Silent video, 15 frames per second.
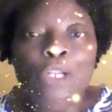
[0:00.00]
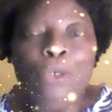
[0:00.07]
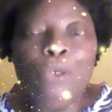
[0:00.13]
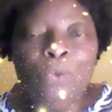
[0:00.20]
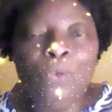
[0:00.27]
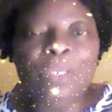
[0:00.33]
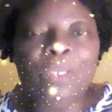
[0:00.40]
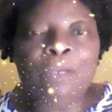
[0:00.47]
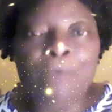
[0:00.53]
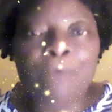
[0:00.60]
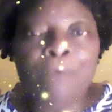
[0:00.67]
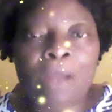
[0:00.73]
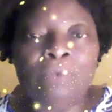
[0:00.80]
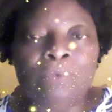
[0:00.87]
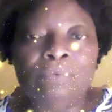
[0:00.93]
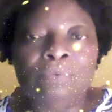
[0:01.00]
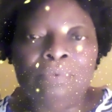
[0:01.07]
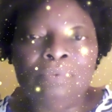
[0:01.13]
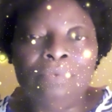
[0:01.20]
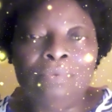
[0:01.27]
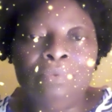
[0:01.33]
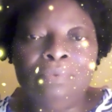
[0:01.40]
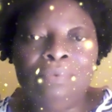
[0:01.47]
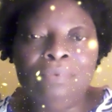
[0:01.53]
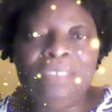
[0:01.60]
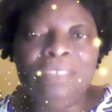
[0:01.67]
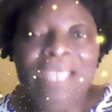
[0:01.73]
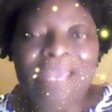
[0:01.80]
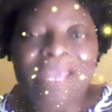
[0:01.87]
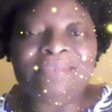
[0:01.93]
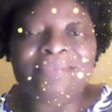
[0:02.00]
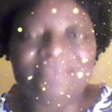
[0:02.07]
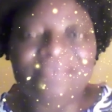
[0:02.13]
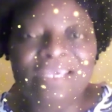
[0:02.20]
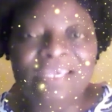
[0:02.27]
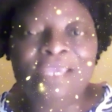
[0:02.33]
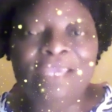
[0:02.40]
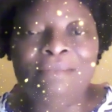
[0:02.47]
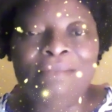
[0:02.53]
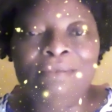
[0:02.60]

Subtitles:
looking around and singing